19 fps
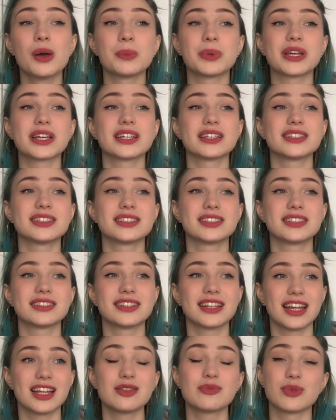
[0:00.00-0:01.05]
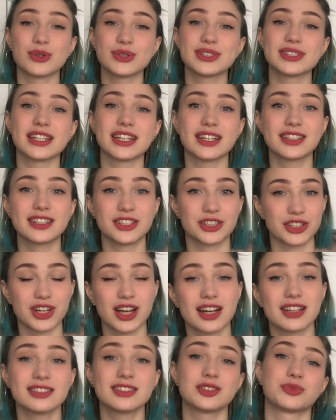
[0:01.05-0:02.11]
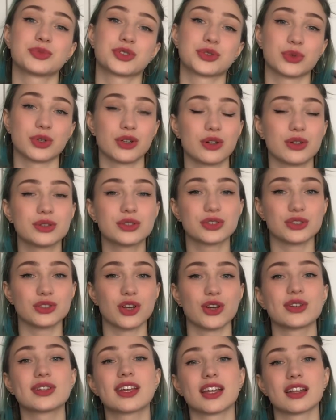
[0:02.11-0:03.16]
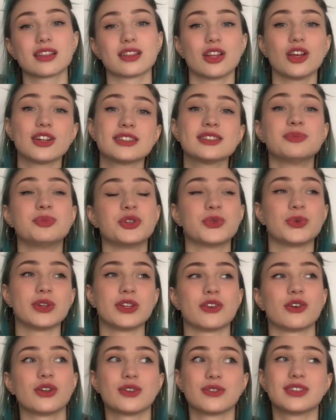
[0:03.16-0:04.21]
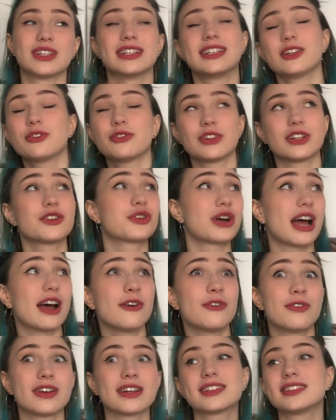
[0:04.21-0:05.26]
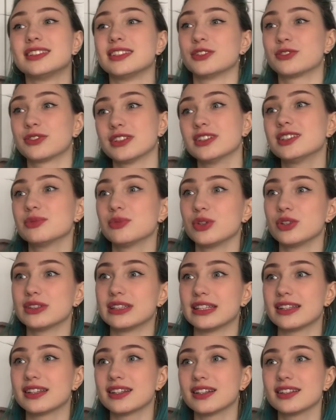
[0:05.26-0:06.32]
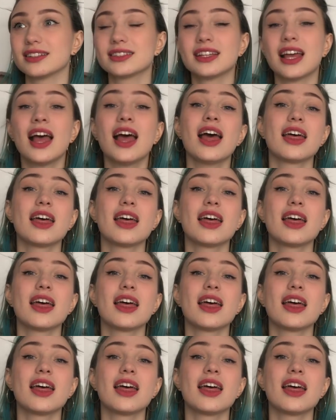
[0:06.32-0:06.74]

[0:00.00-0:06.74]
because then most likely your customer will also not get lost between all of the different graphics, different small details